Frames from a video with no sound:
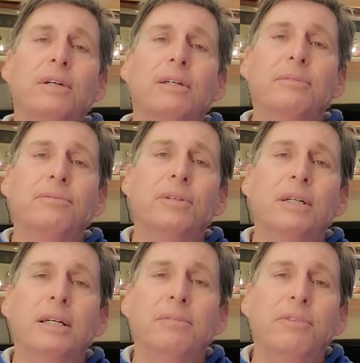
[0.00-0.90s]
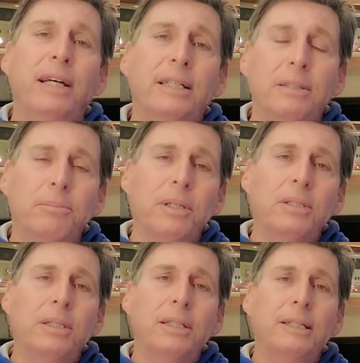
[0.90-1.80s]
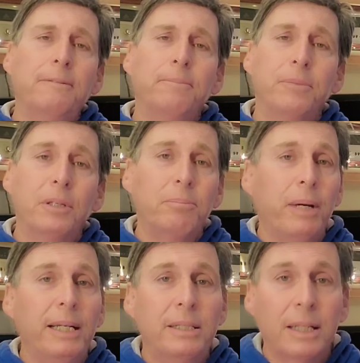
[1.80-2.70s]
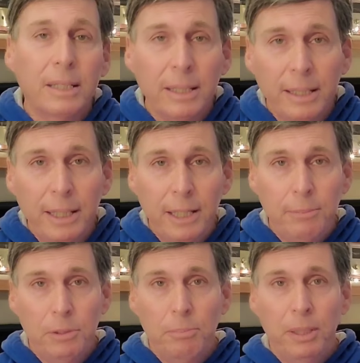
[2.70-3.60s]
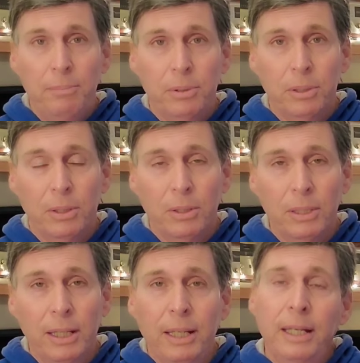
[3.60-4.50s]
of availability that basically keeps people going.